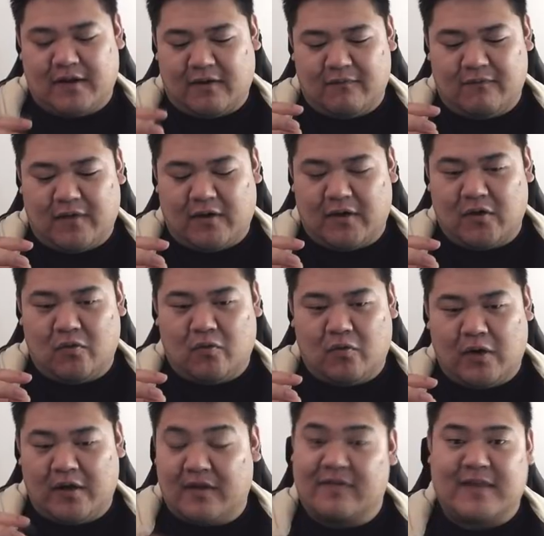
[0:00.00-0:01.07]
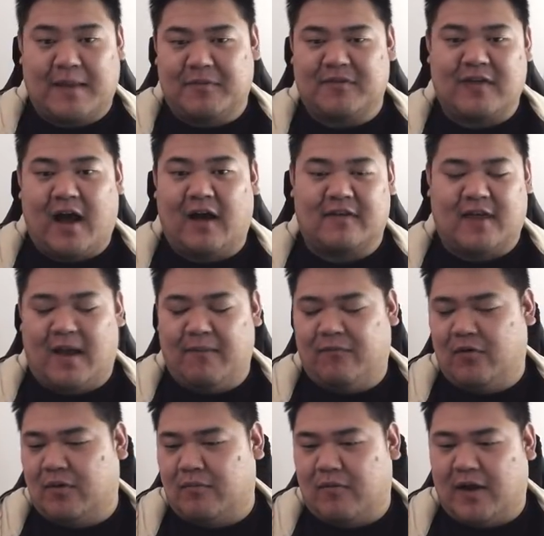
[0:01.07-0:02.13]
a very well established archetype
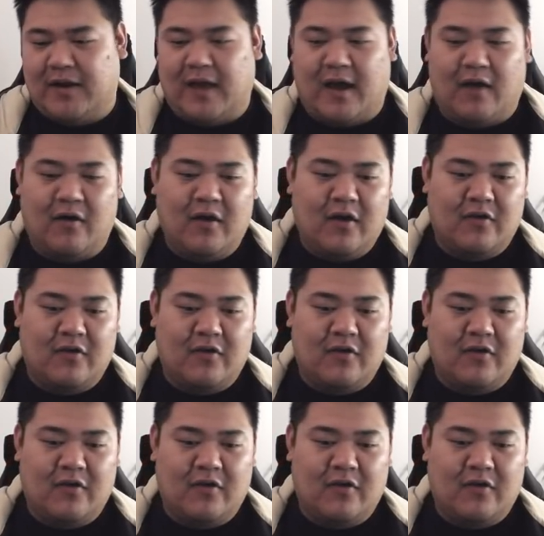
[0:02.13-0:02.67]
for them right now.